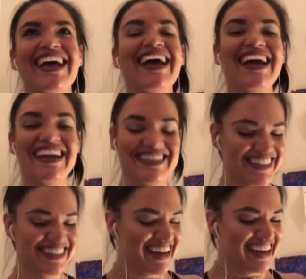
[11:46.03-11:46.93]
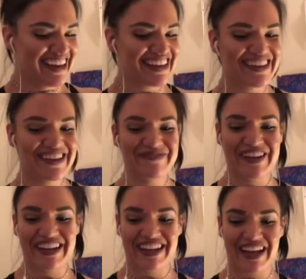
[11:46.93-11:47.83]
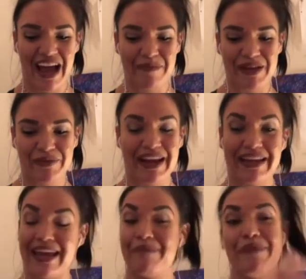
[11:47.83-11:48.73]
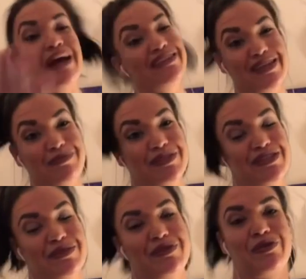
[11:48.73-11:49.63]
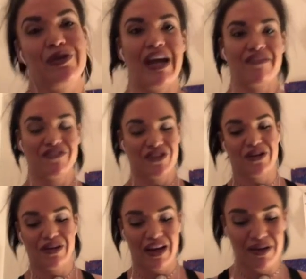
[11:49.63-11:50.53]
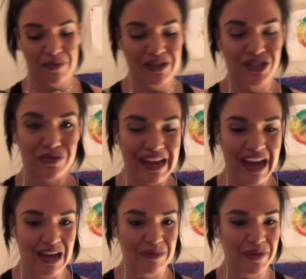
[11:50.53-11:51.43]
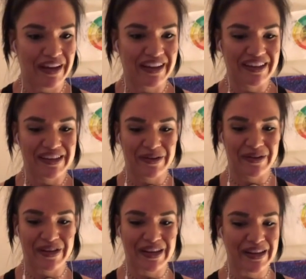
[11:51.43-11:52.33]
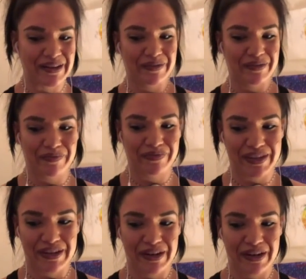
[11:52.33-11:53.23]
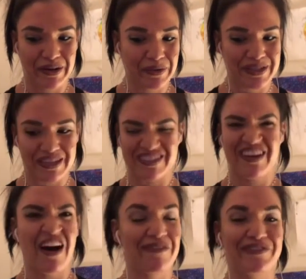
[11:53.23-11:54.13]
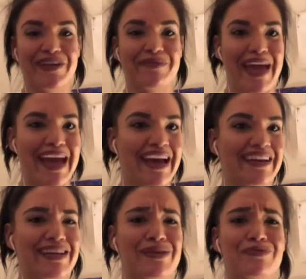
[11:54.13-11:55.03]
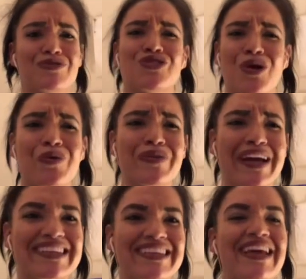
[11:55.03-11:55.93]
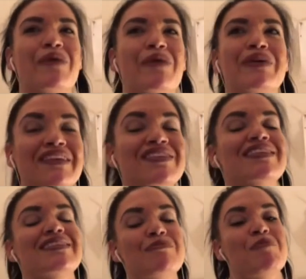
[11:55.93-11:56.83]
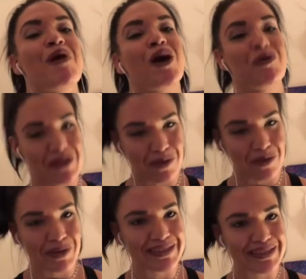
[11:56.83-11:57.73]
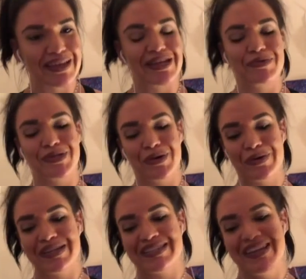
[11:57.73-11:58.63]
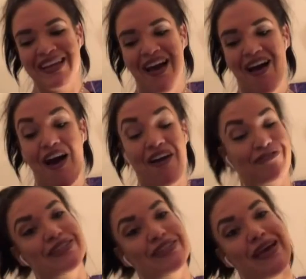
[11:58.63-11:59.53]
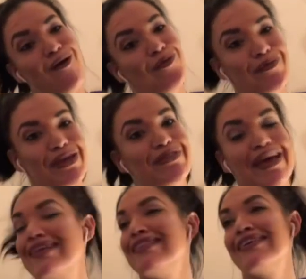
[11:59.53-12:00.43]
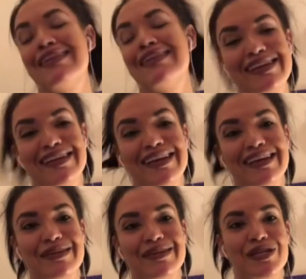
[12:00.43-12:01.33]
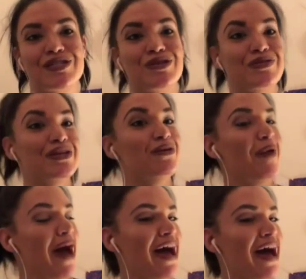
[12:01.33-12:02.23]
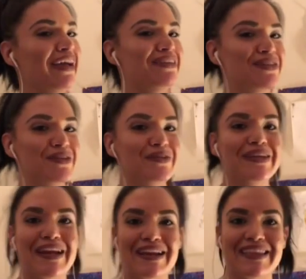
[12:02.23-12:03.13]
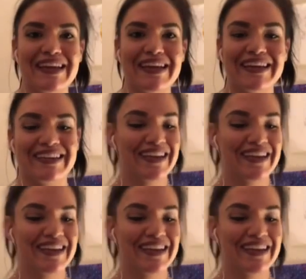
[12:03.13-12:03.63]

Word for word: And, you know, but I mean, when I came back to WWE after I went to rehab, you know, he, you know, was this confident man and he was so nice. And we lived in the same apartment complex. And he was always offering to help me with anything I needed. He was like, do you need a ride? Do you need anything? And